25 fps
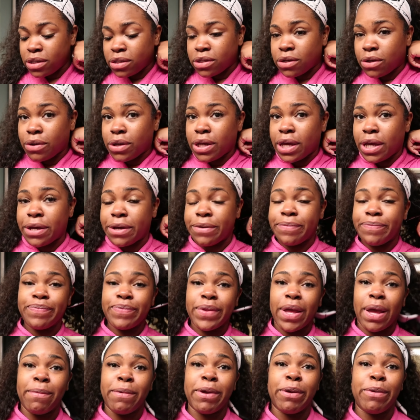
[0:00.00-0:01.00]
so yeah
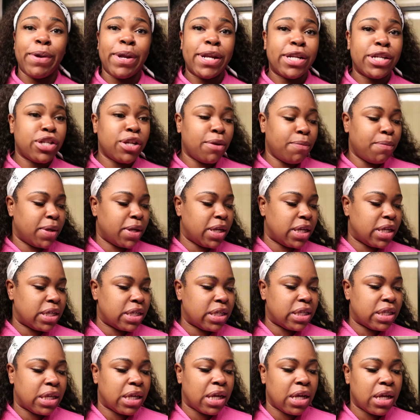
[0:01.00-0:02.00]
I'm getting ready to jump in
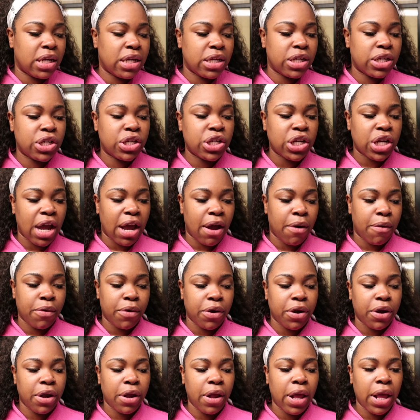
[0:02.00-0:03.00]
this
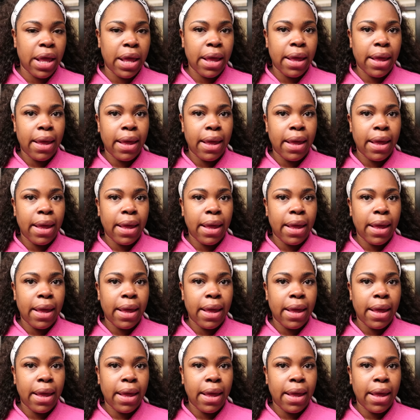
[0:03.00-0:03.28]
shower,